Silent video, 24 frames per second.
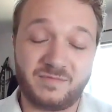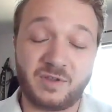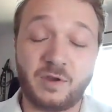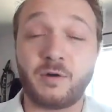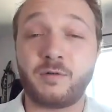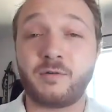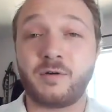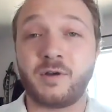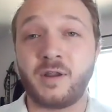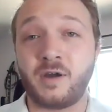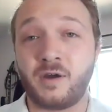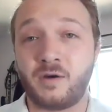
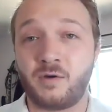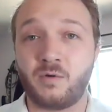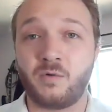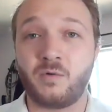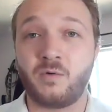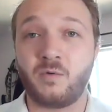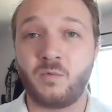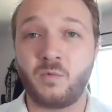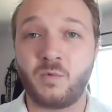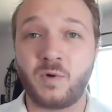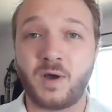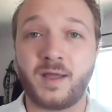don't
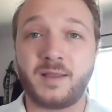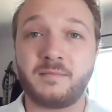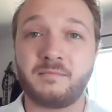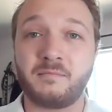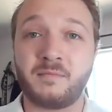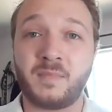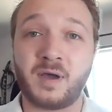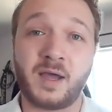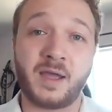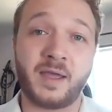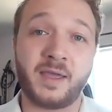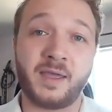know what
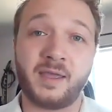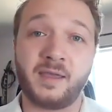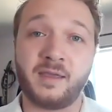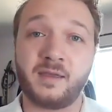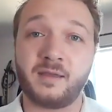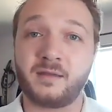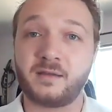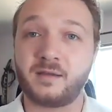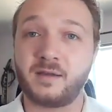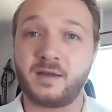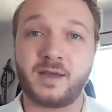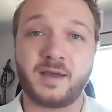my
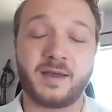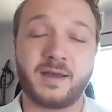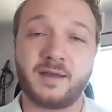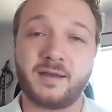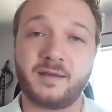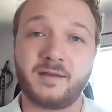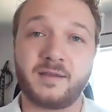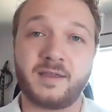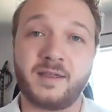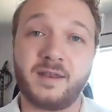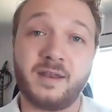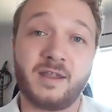
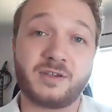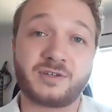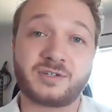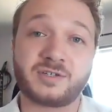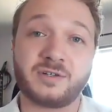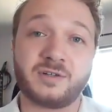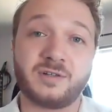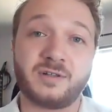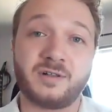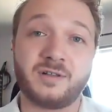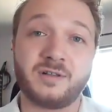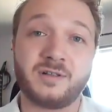uh,
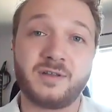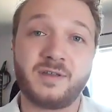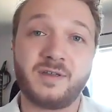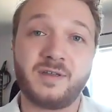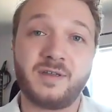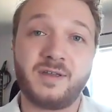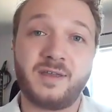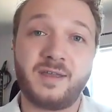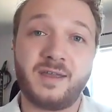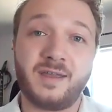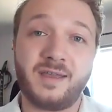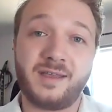initial
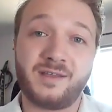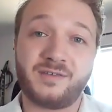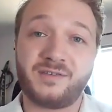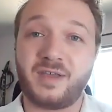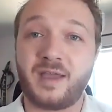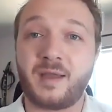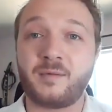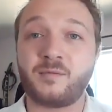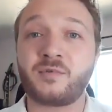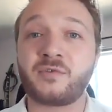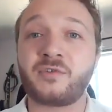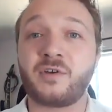
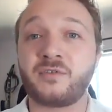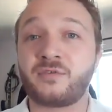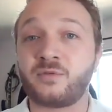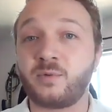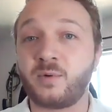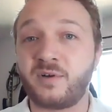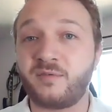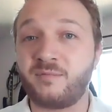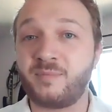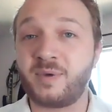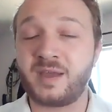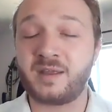exam results
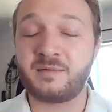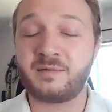would have